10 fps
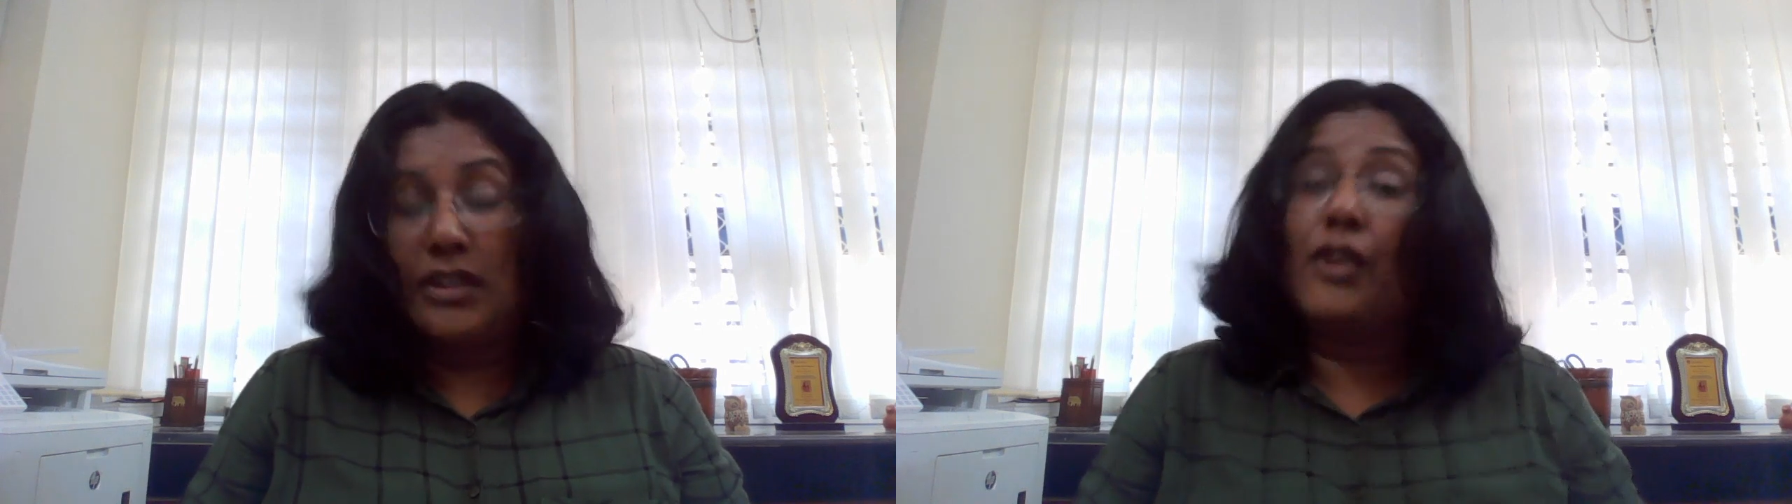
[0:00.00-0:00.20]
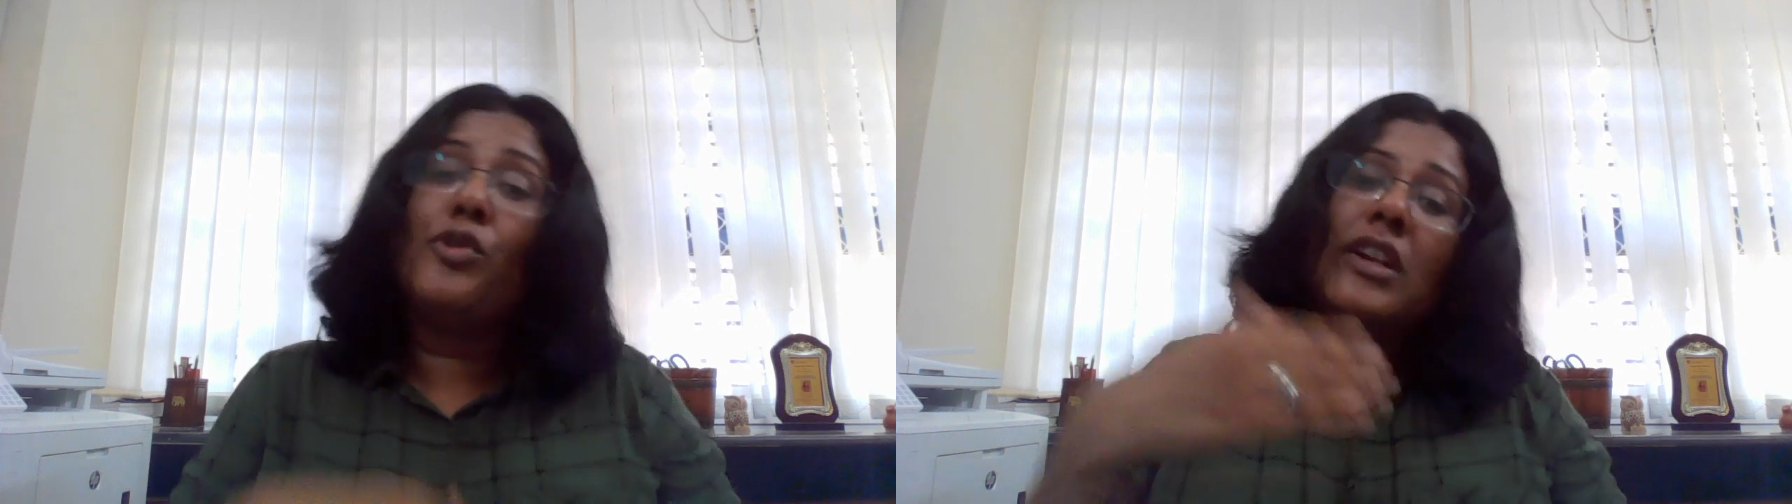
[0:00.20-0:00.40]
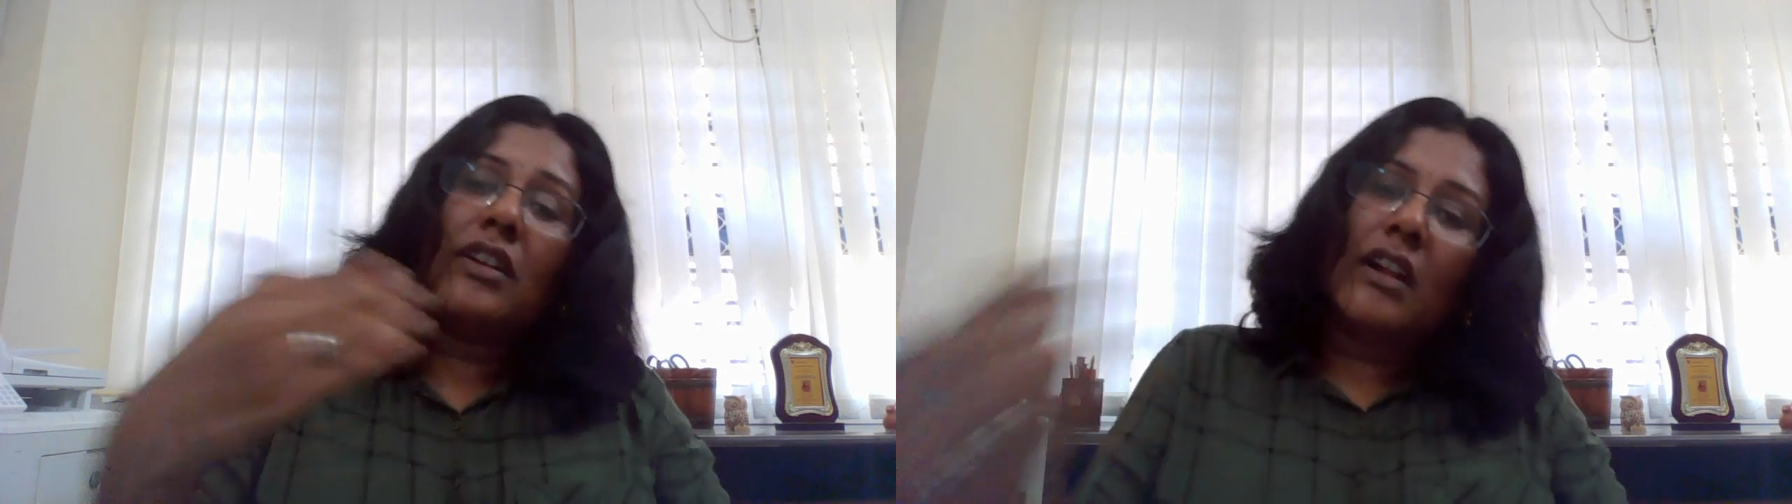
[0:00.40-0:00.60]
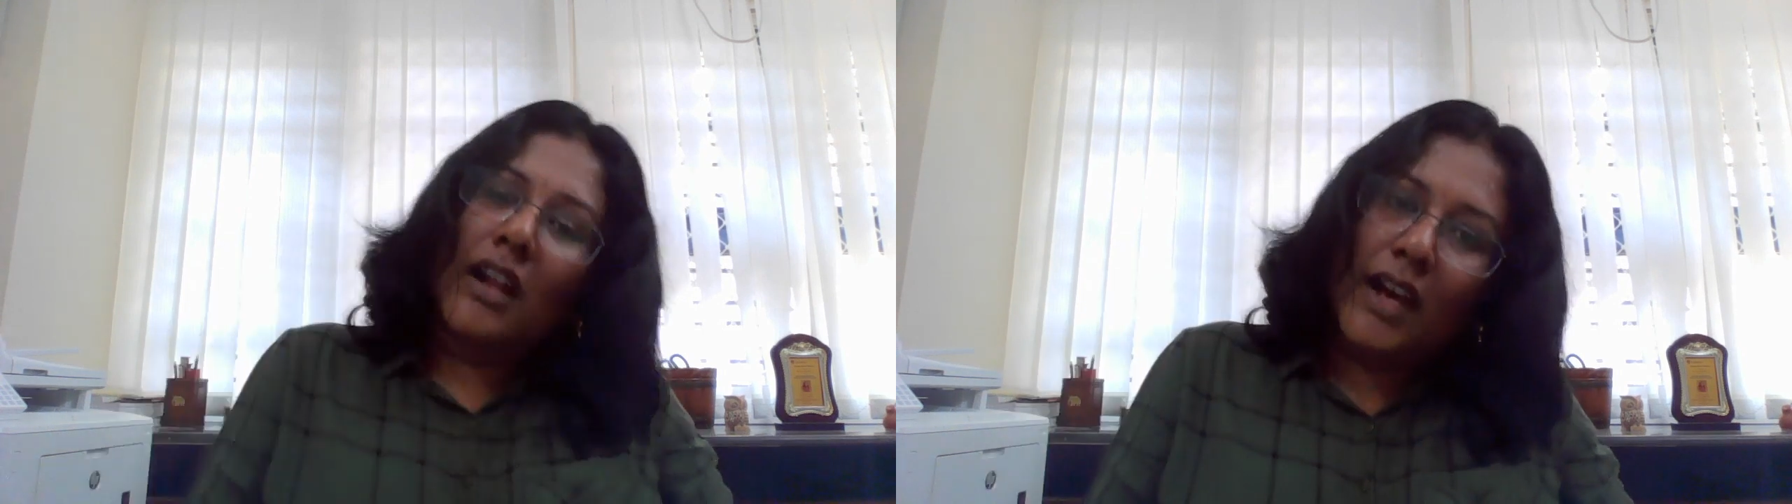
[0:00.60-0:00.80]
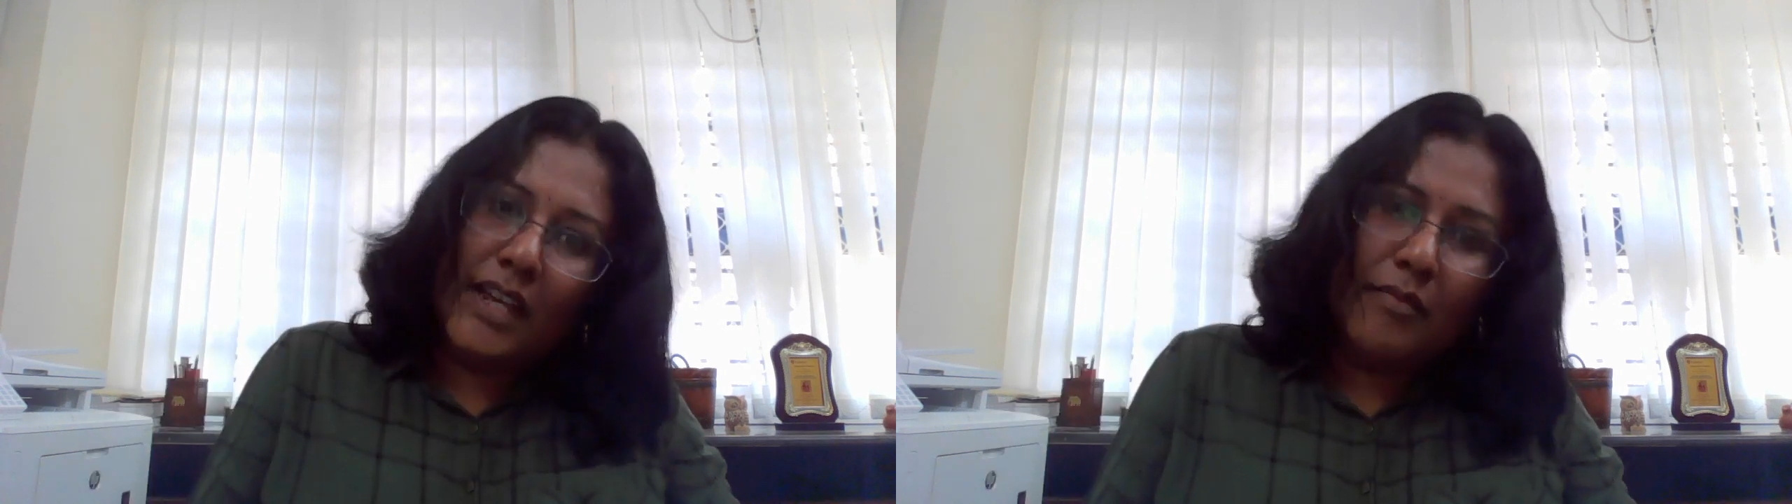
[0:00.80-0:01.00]
Social
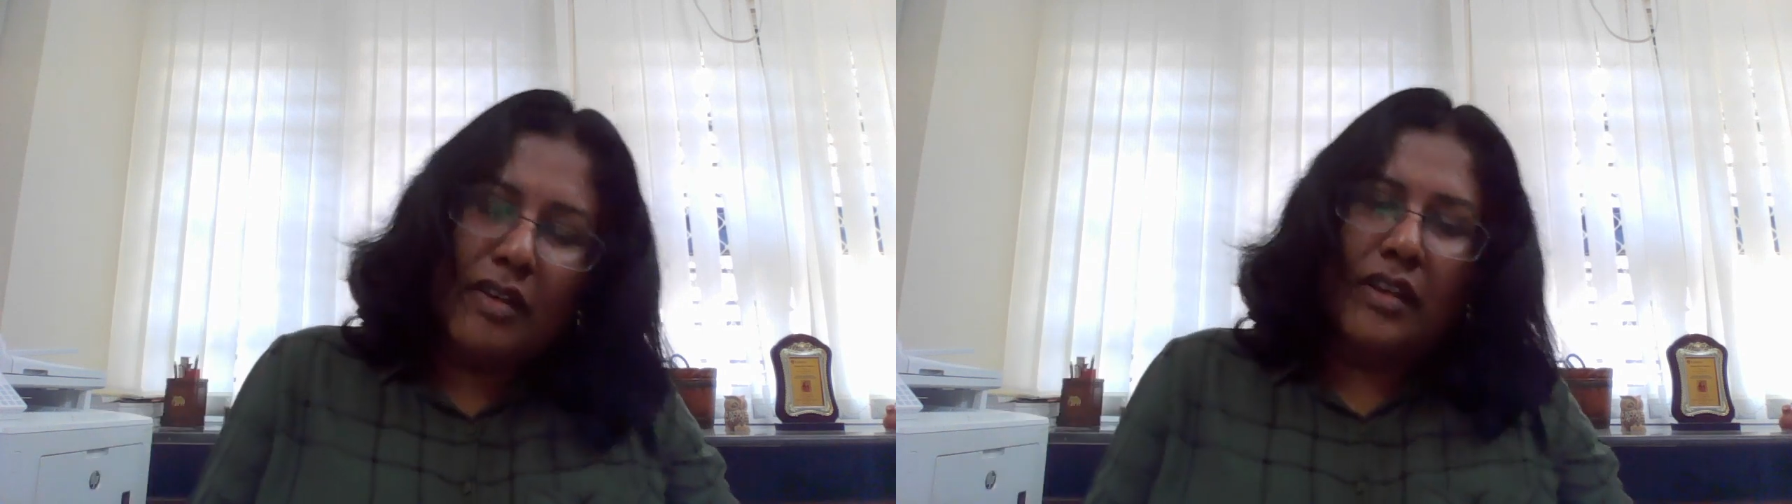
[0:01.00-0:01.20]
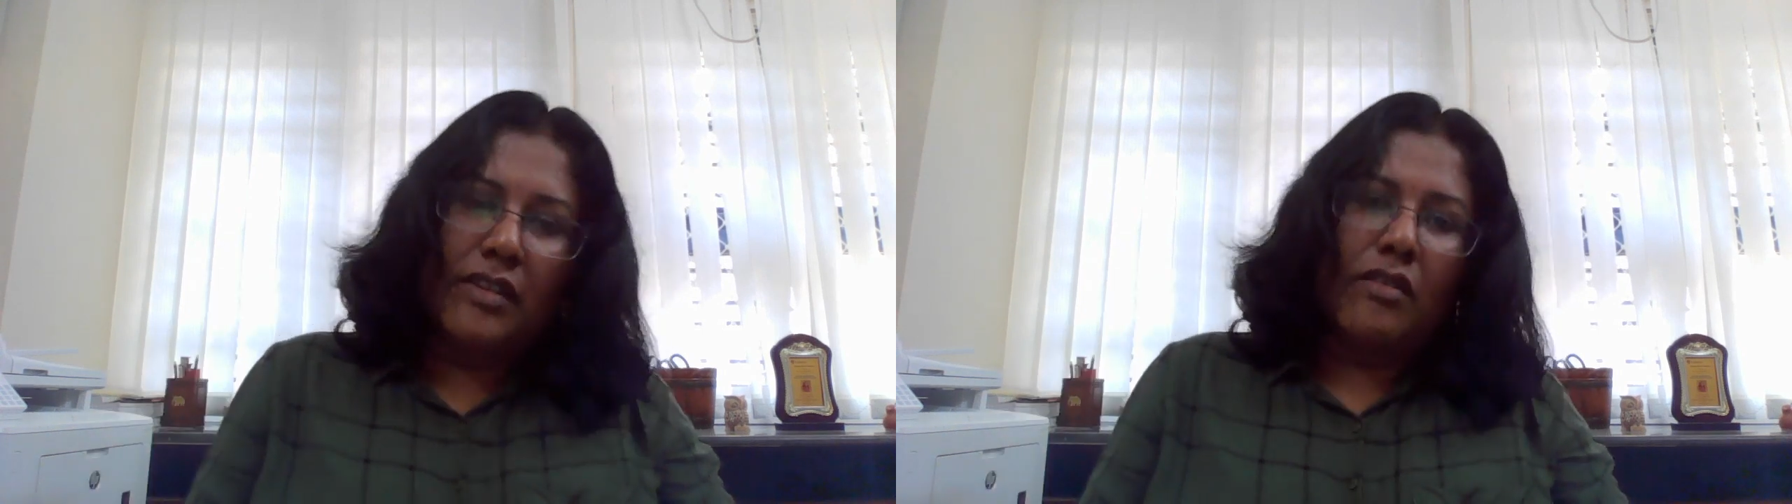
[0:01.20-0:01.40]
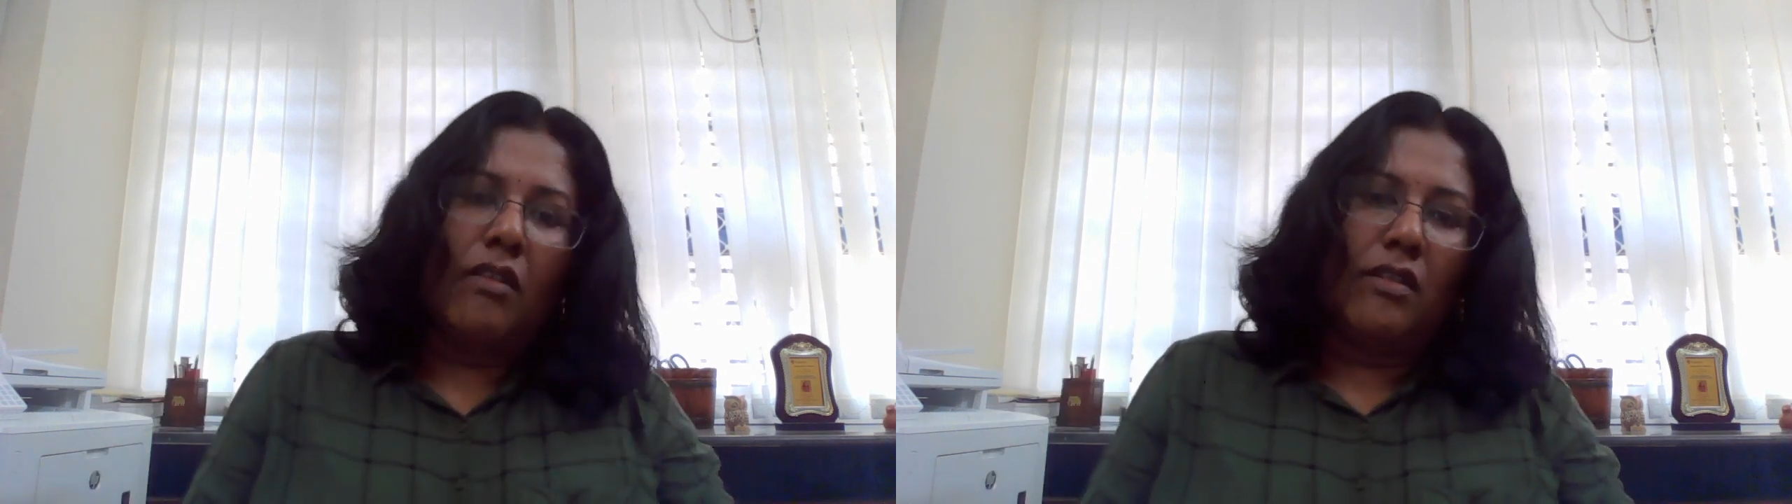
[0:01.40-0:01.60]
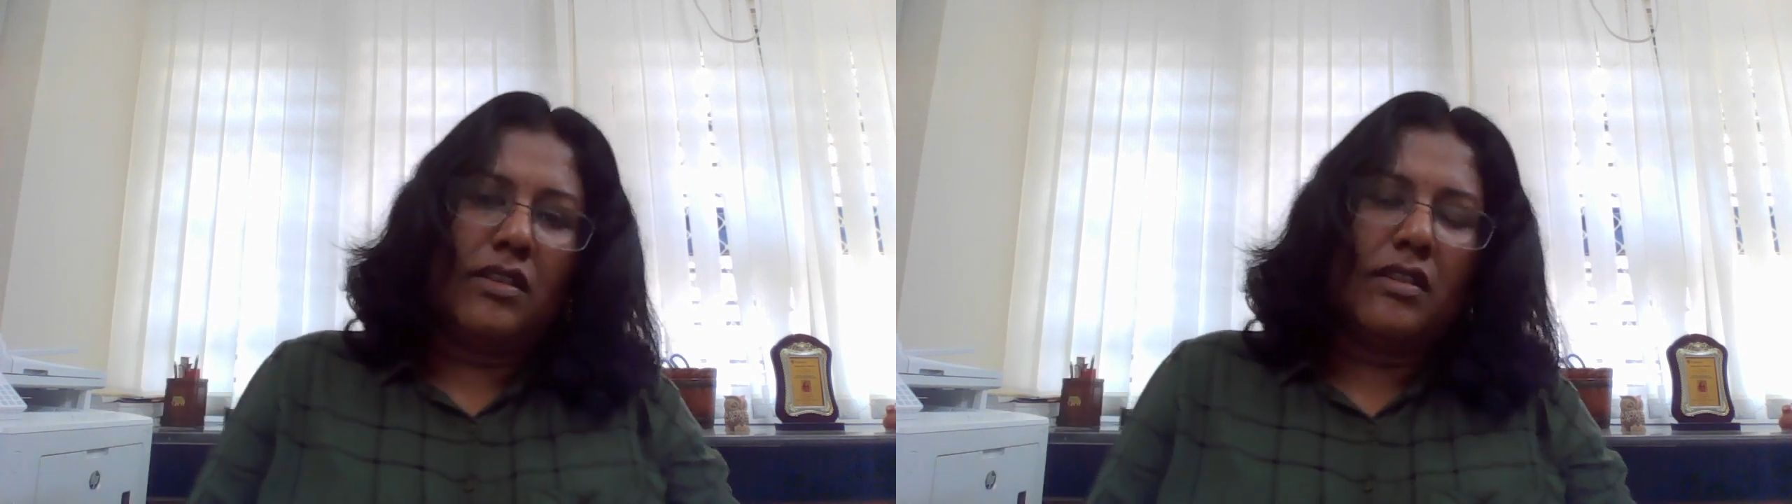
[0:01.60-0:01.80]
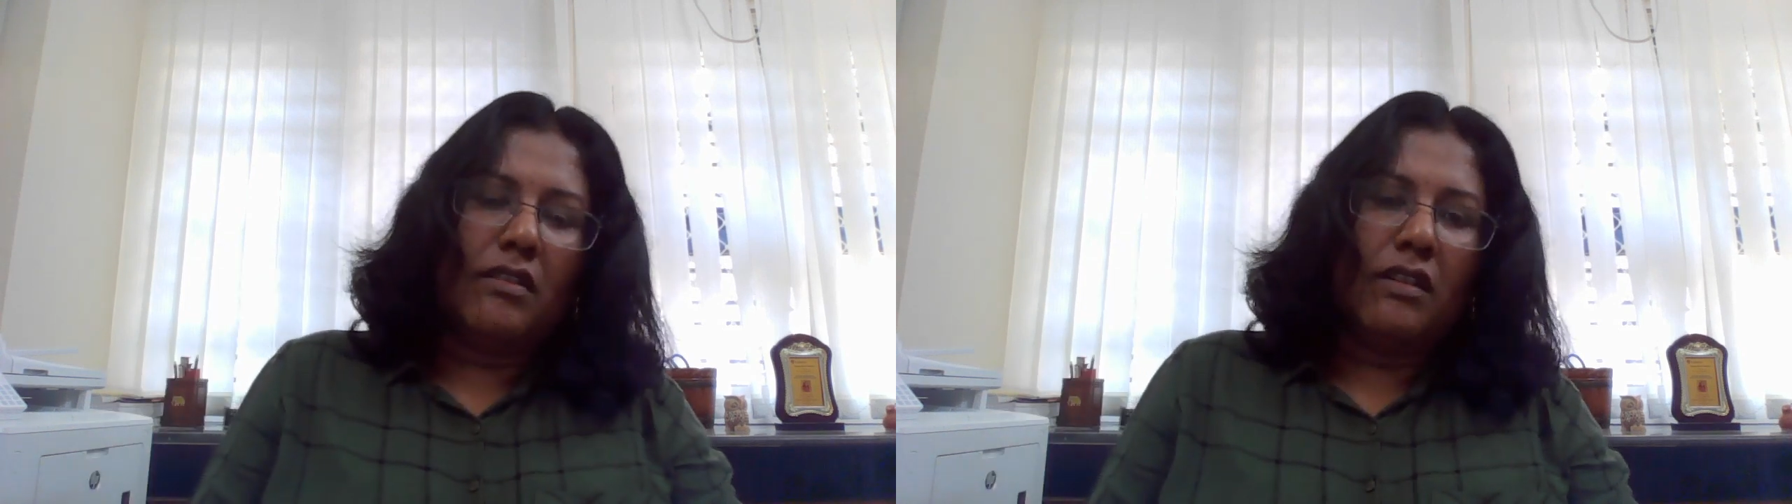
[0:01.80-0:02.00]
climbing is
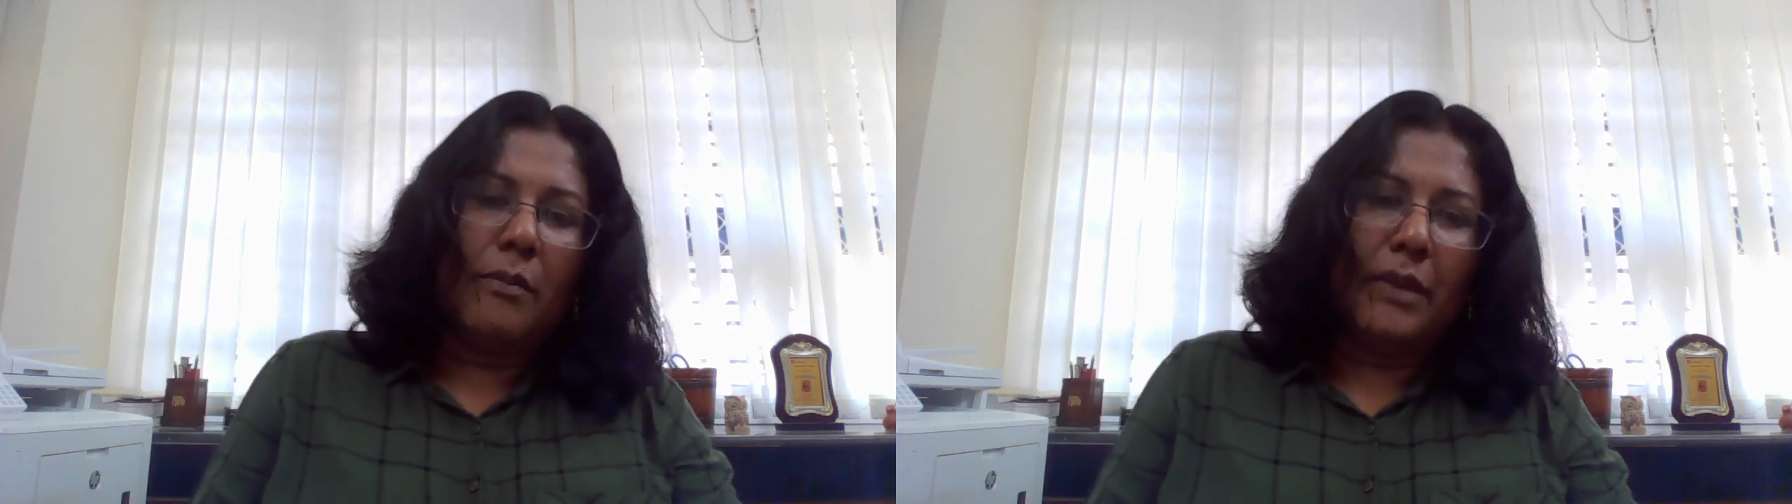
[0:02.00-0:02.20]
also a